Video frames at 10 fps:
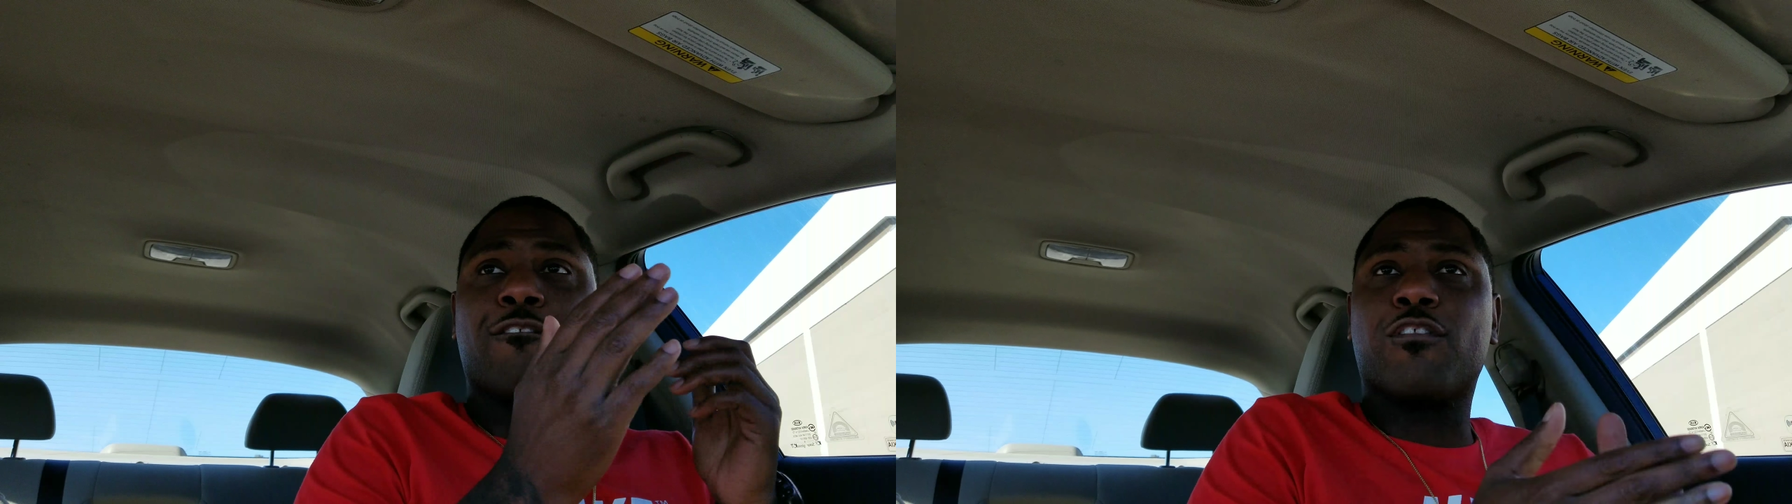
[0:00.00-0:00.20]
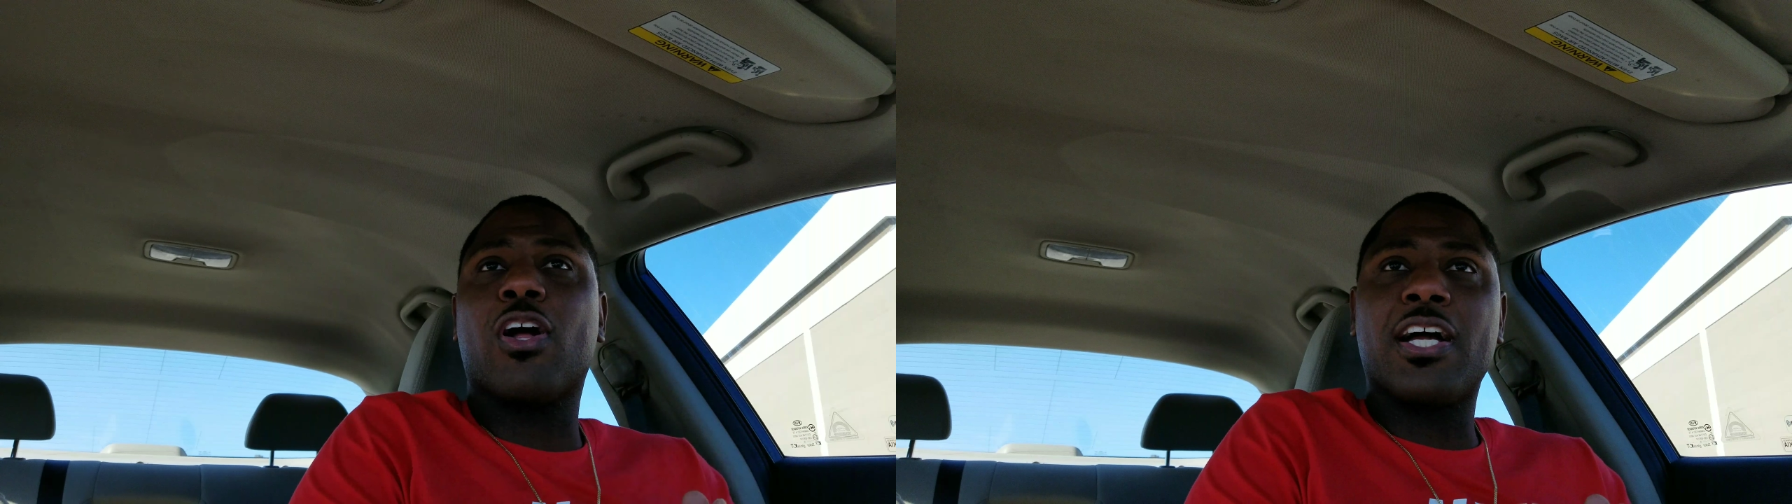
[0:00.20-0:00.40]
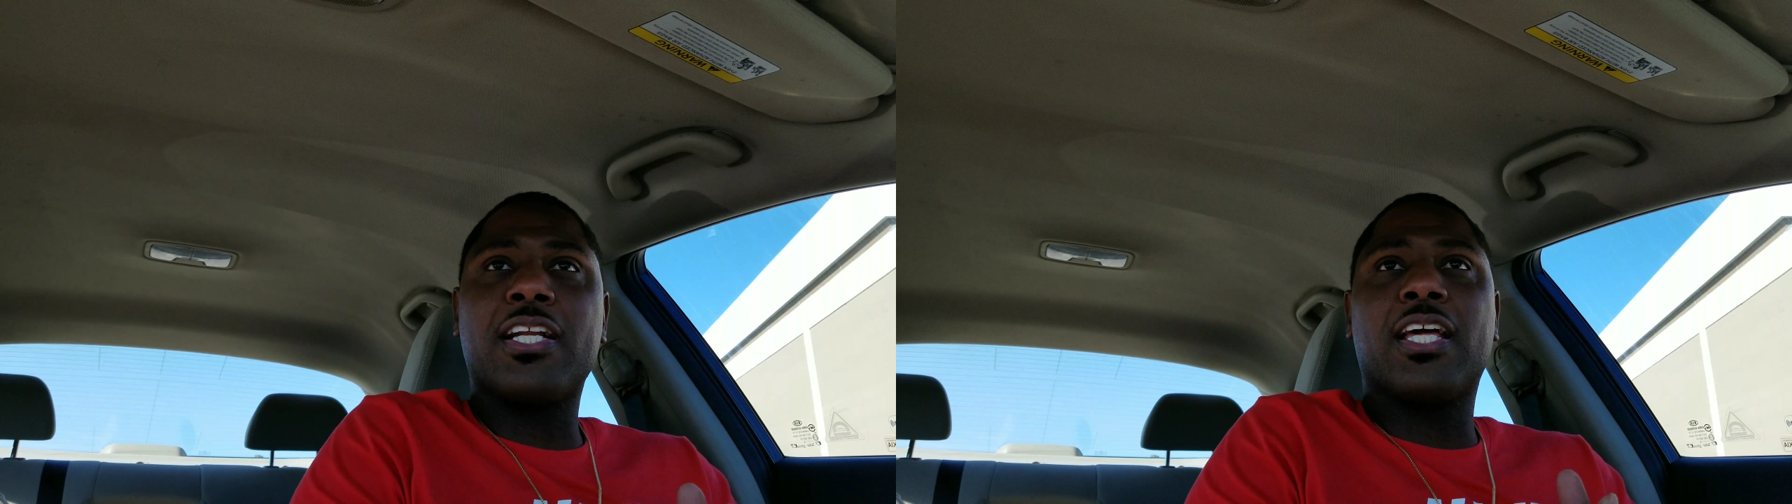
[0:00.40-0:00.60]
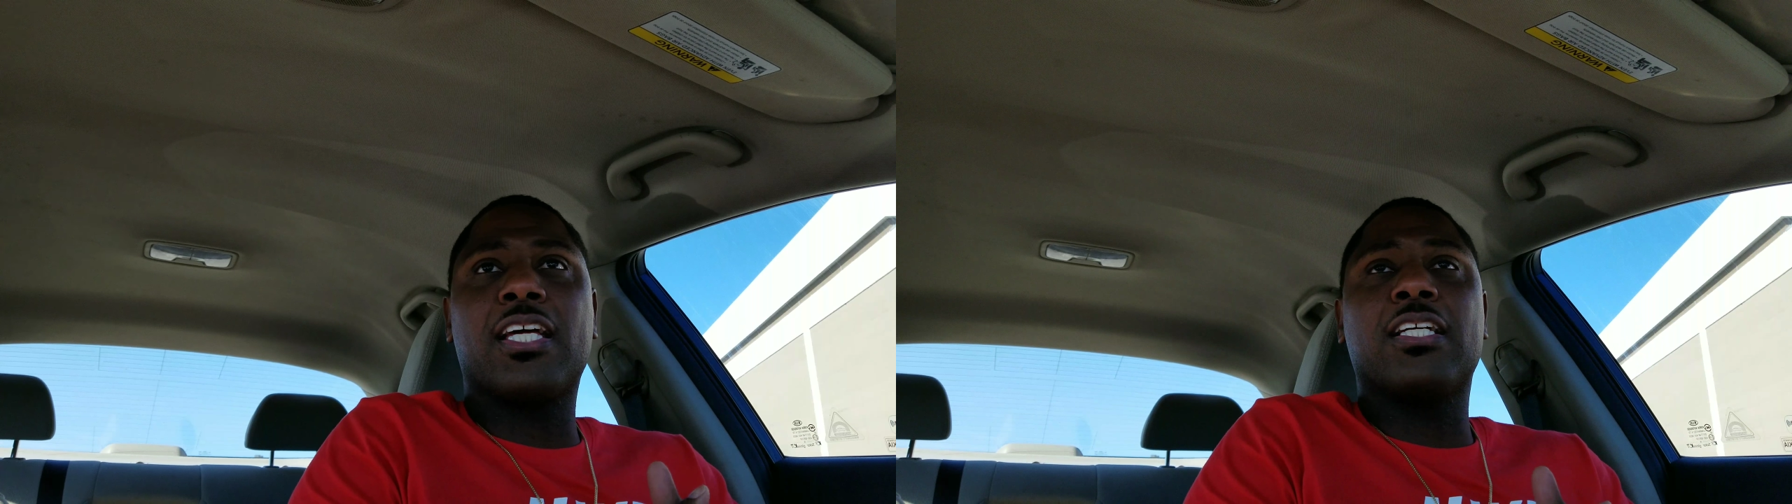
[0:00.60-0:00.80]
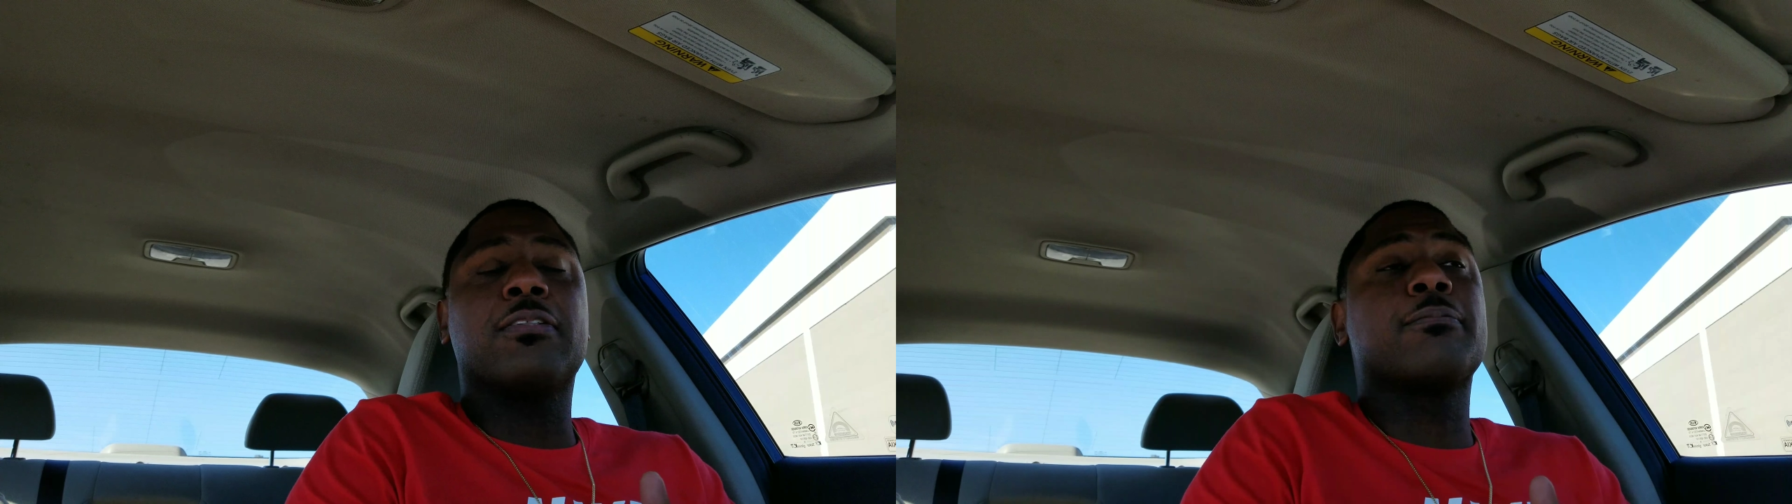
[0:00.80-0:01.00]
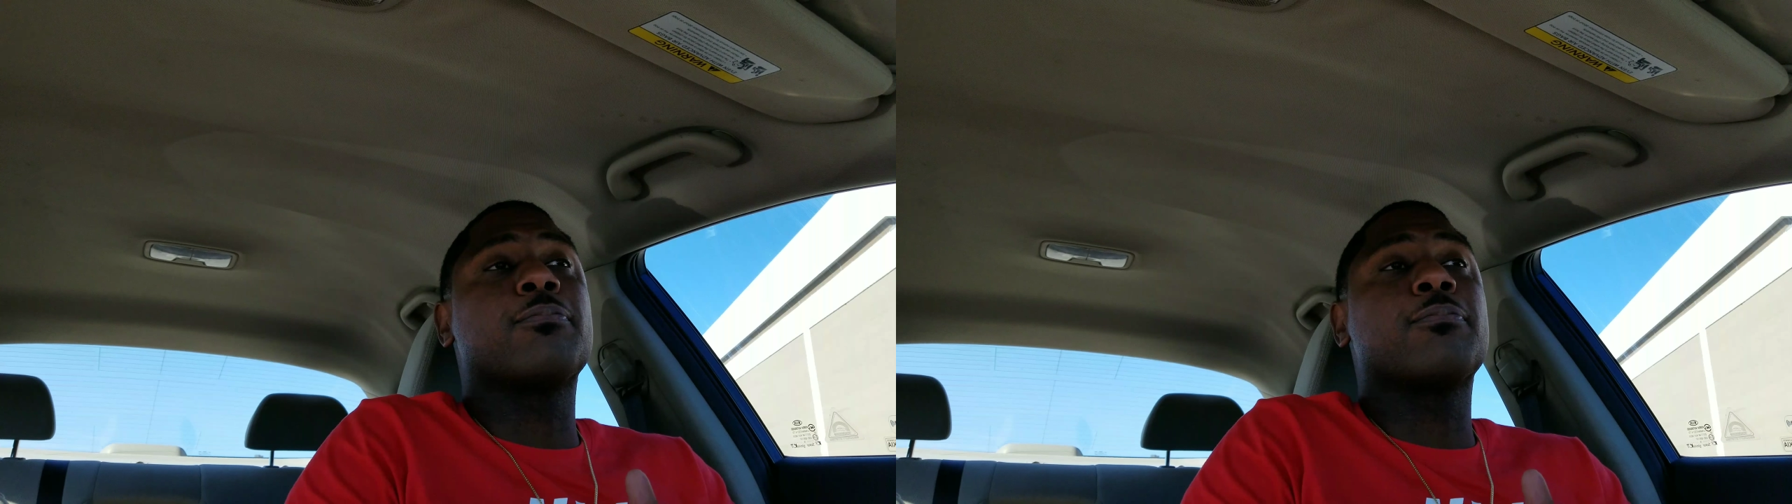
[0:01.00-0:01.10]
Friday,